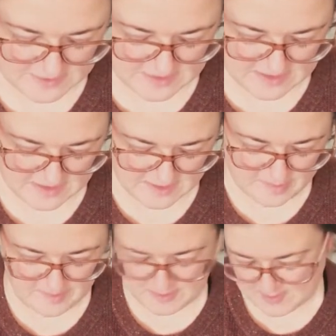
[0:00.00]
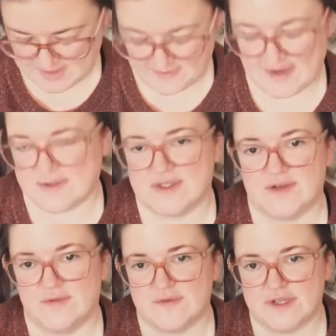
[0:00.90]
are said to be between 1,000
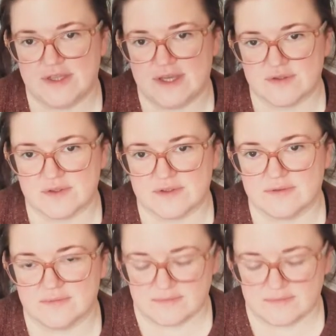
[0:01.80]
and 15,000.